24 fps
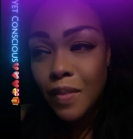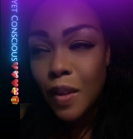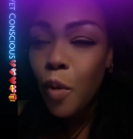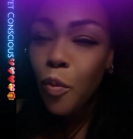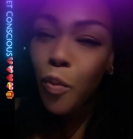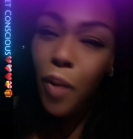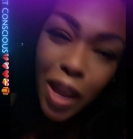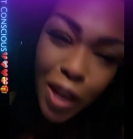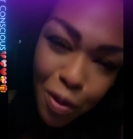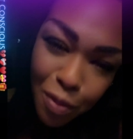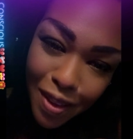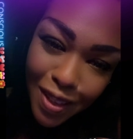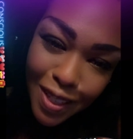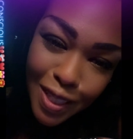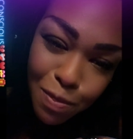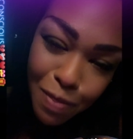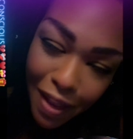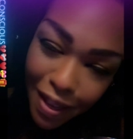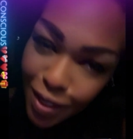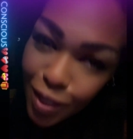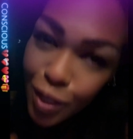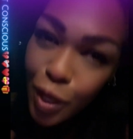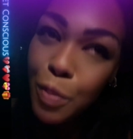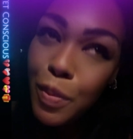Why do we
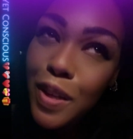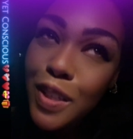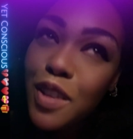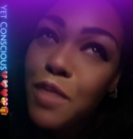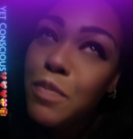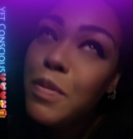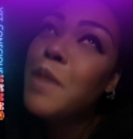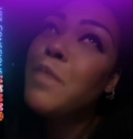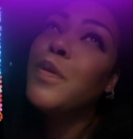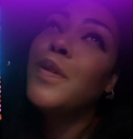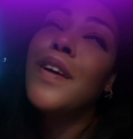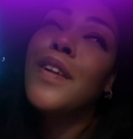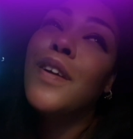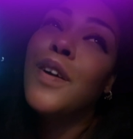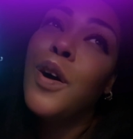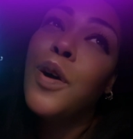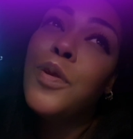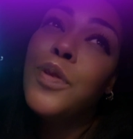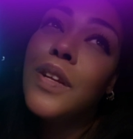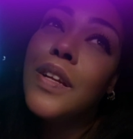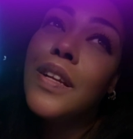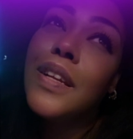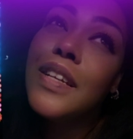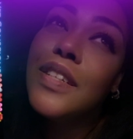expect so much of people that are
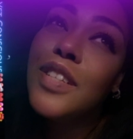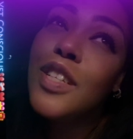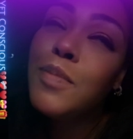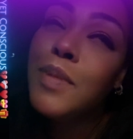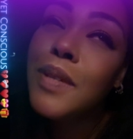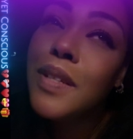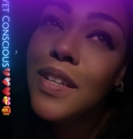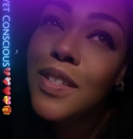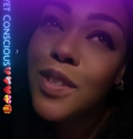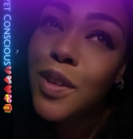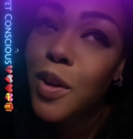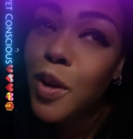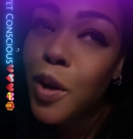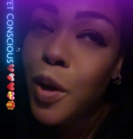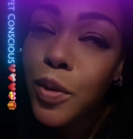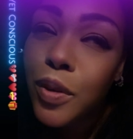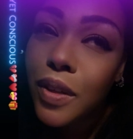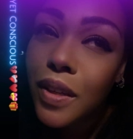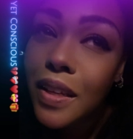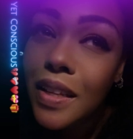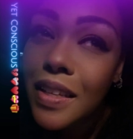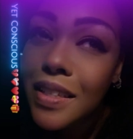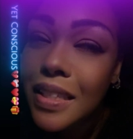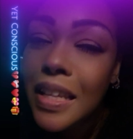older than us just because they're older
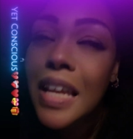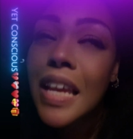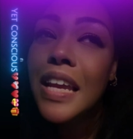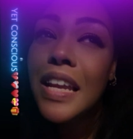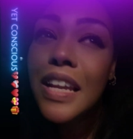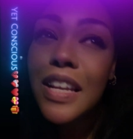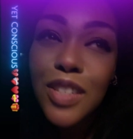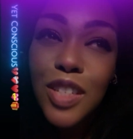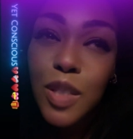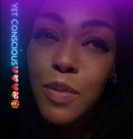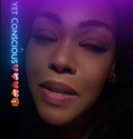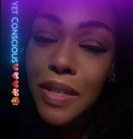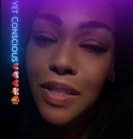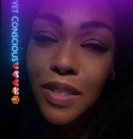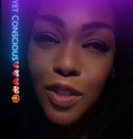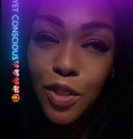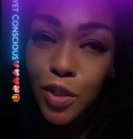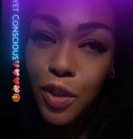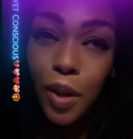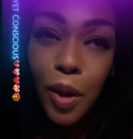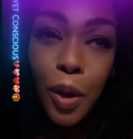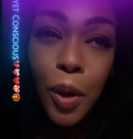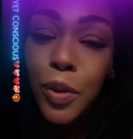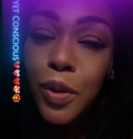than us? It just means that
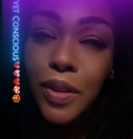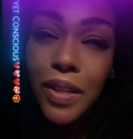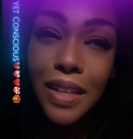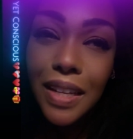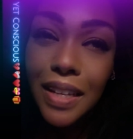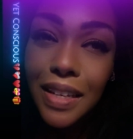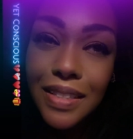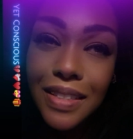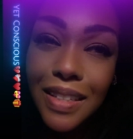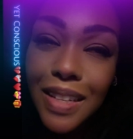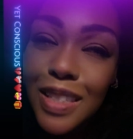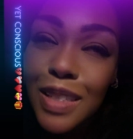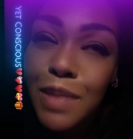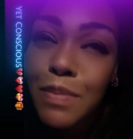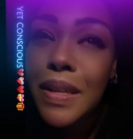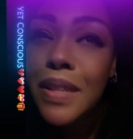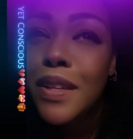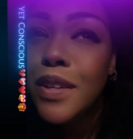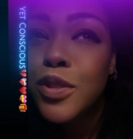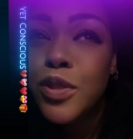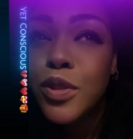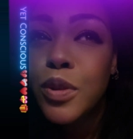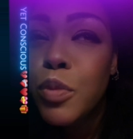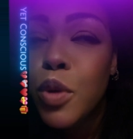you're older than us. It doesn't mean
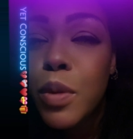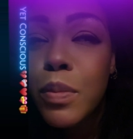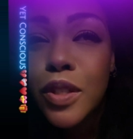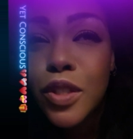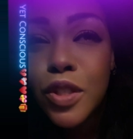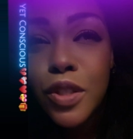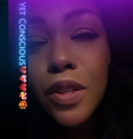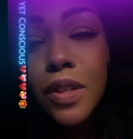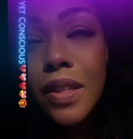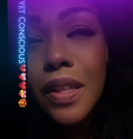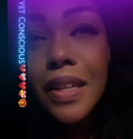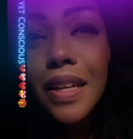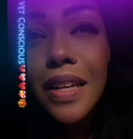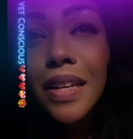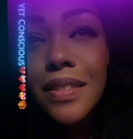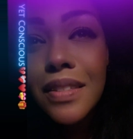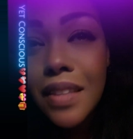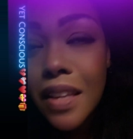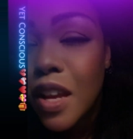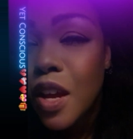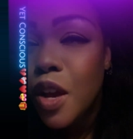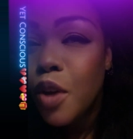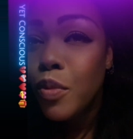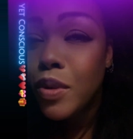that you're more mature than us,
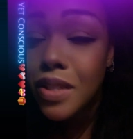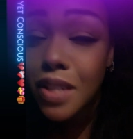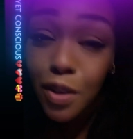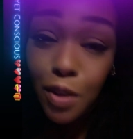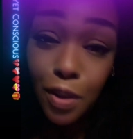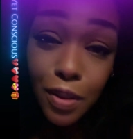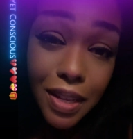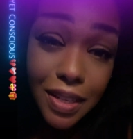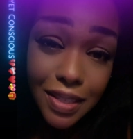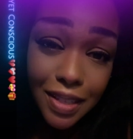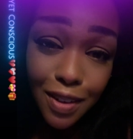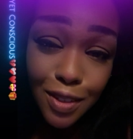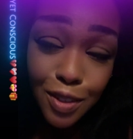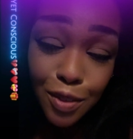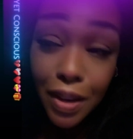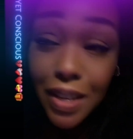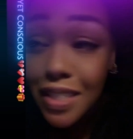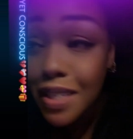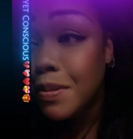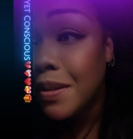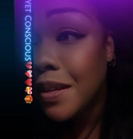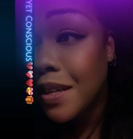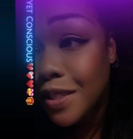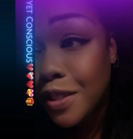which I know that sounds
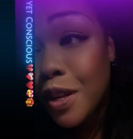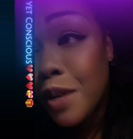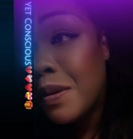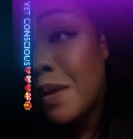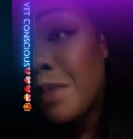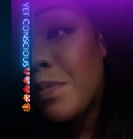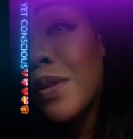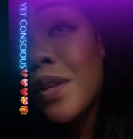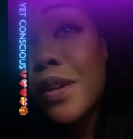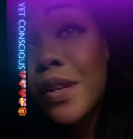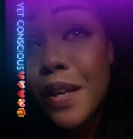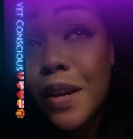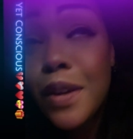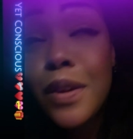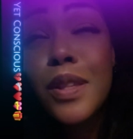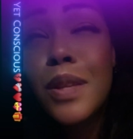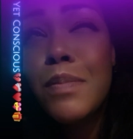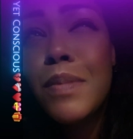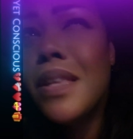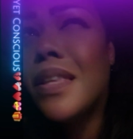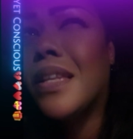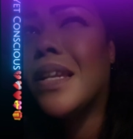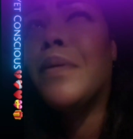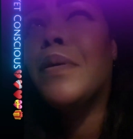crazy because there are people that are younger than
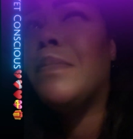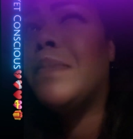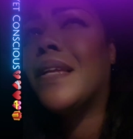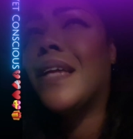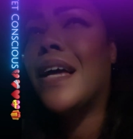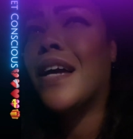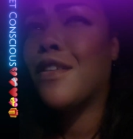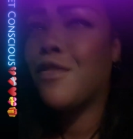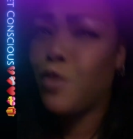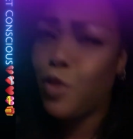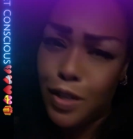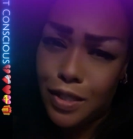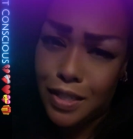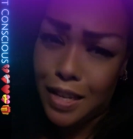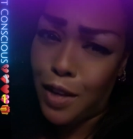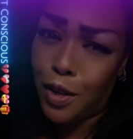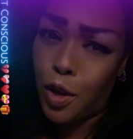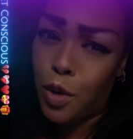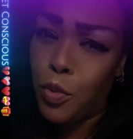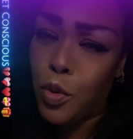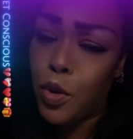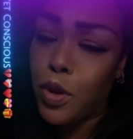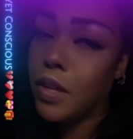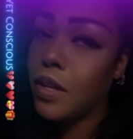me that I would be like, of course I
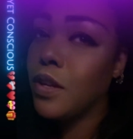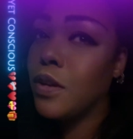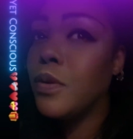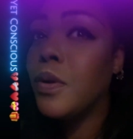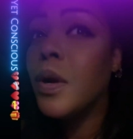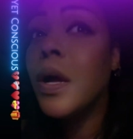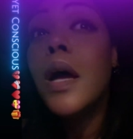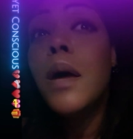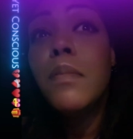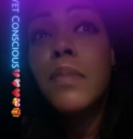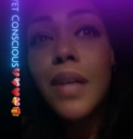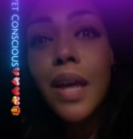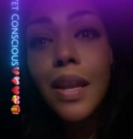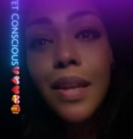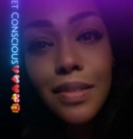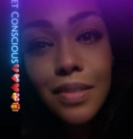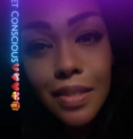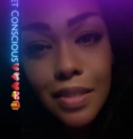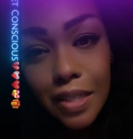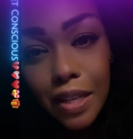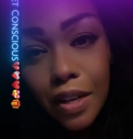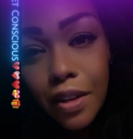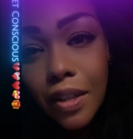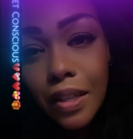know more than you, but not
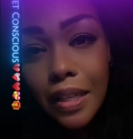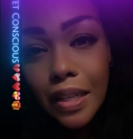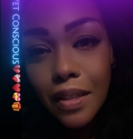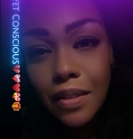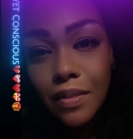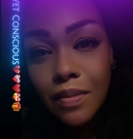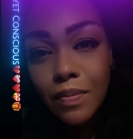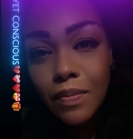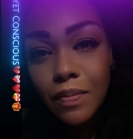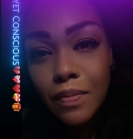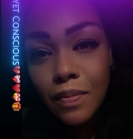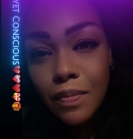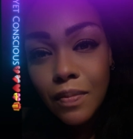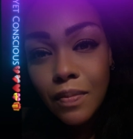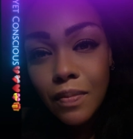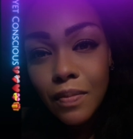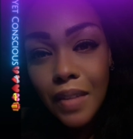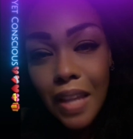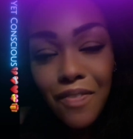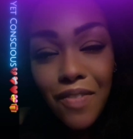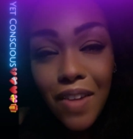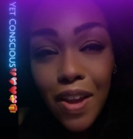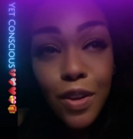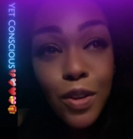necessarily.
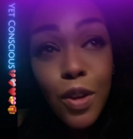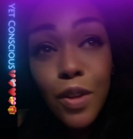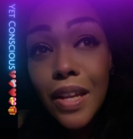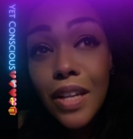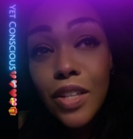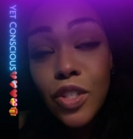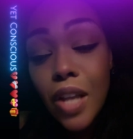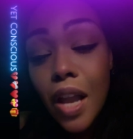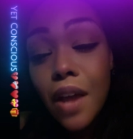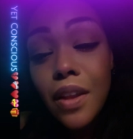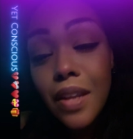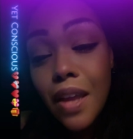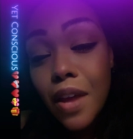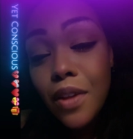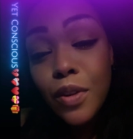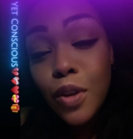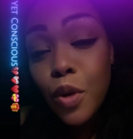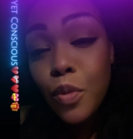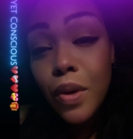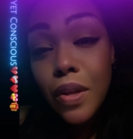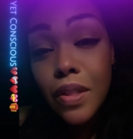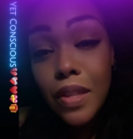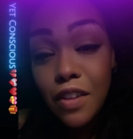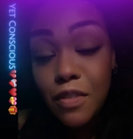If I don't know that child and I don't know
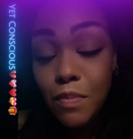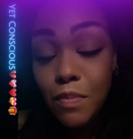where they've